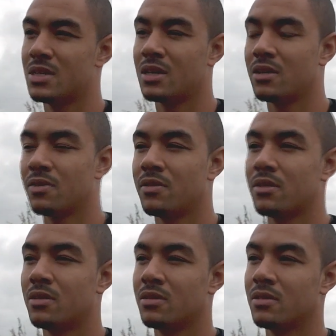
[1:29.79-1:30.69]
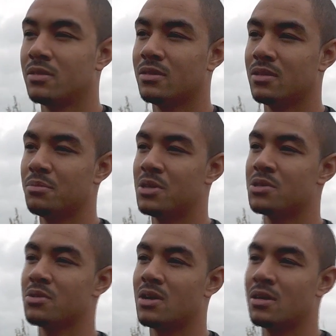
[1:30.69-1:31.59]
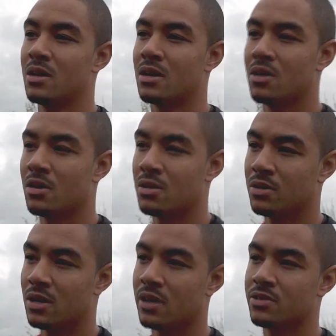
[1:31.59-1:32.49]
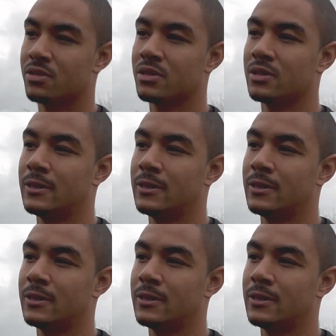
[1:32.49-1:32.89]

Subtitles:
get the third and make sure I got the hat trick.